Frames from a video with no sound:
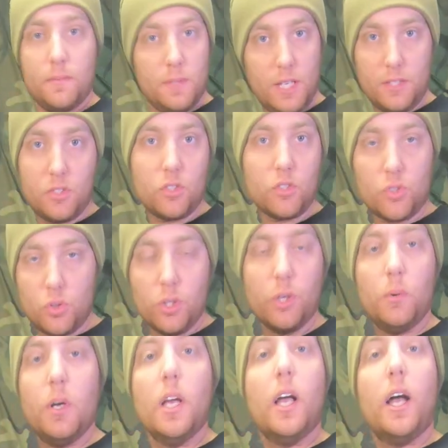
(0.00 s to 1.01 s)
That's
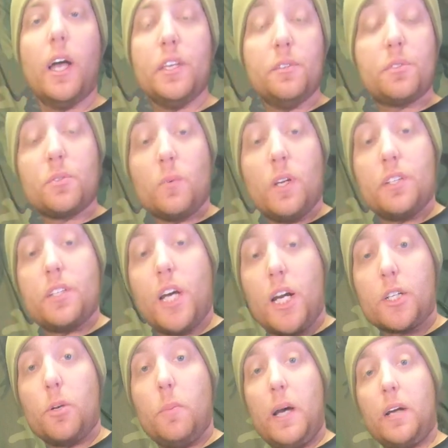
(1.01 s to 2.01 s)
true. I used to run
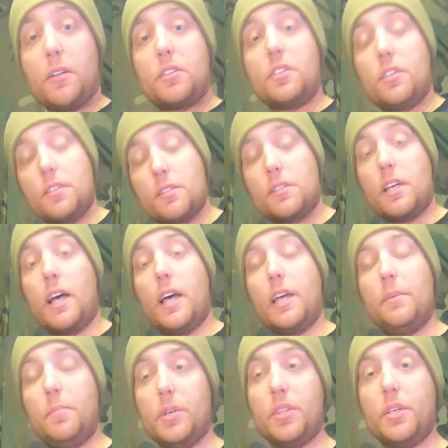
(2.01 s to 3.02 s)
taco pouches on the
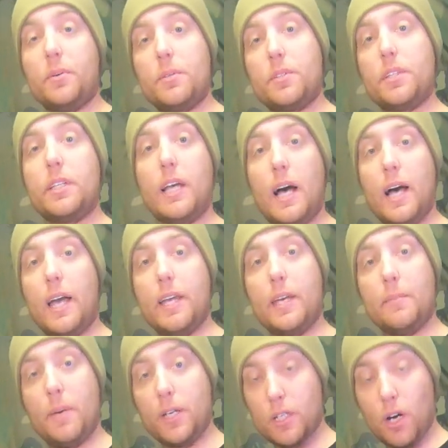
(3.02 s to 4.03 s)
side, but there was a guy
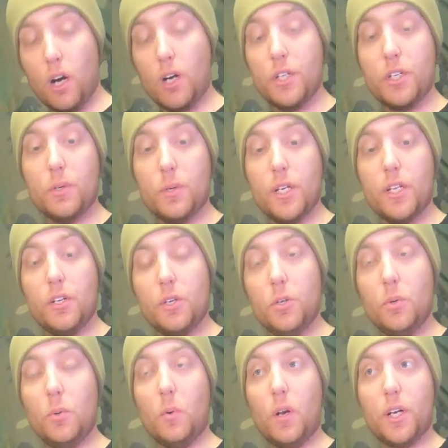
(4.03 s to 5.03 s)
in my guard unit
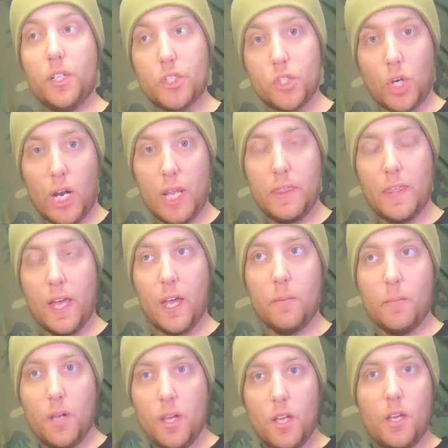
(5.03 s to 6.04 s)
who wanted to trade
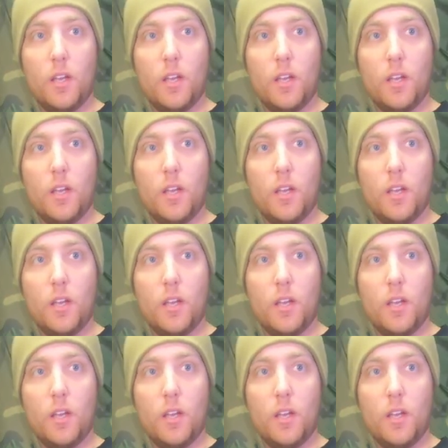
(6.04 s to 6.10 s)
them